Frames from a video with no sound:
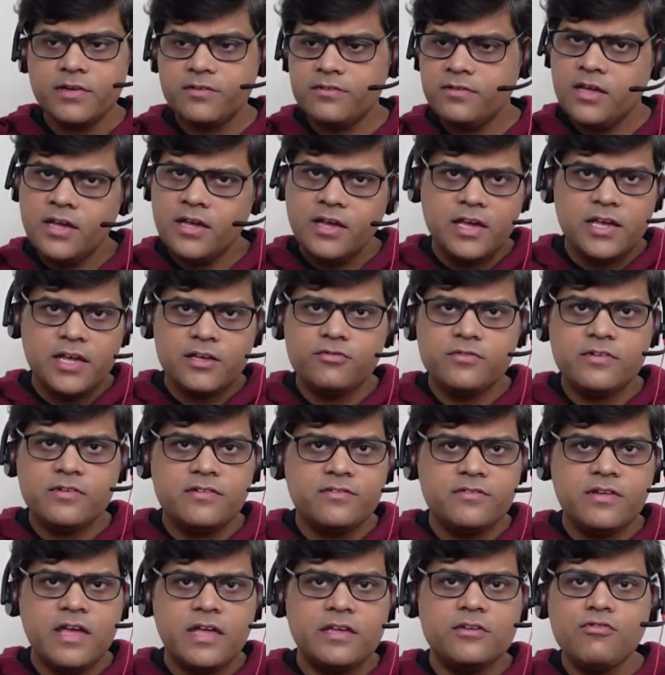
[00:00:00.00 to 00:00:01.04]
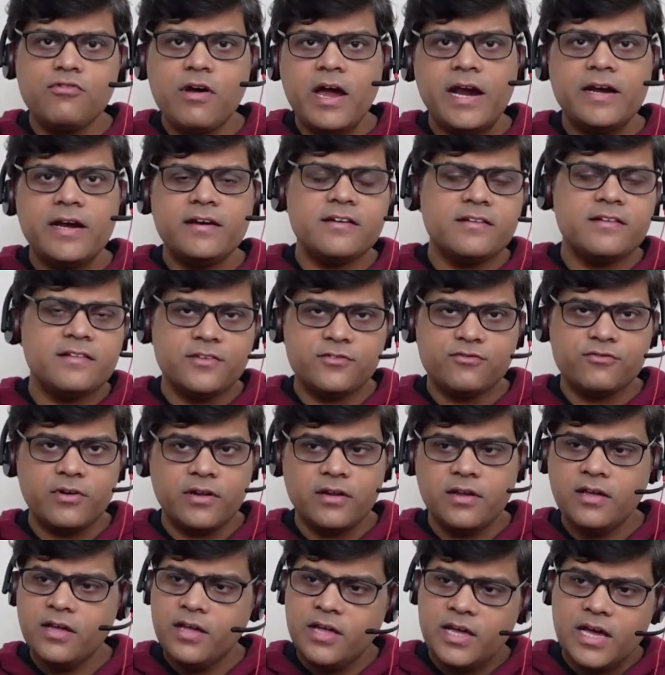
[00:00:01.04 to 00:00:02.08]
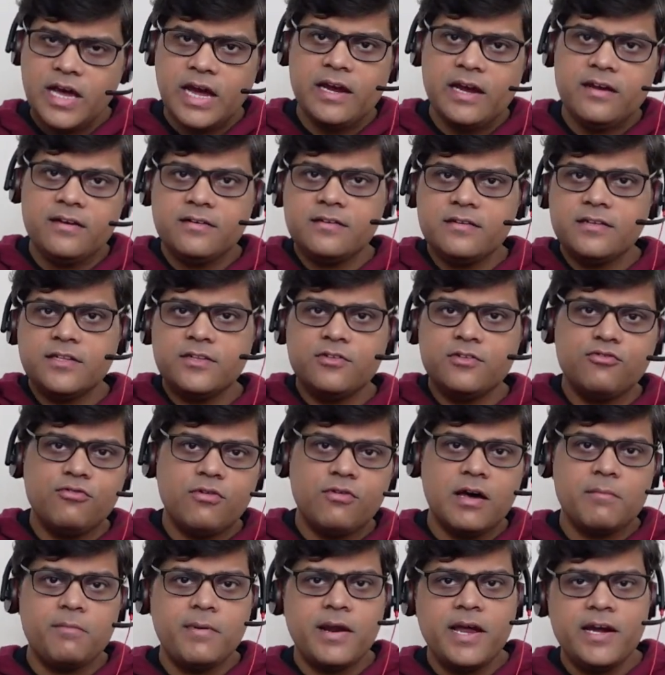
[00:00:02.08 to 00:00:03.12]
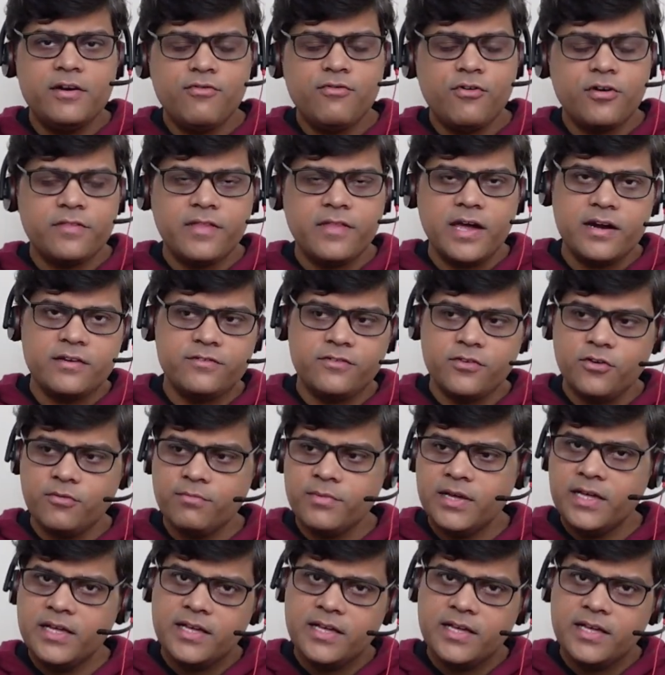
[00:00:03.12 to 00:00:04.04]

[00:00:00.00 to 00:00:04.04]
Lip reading: maybe you just you added this one and you applied for that job.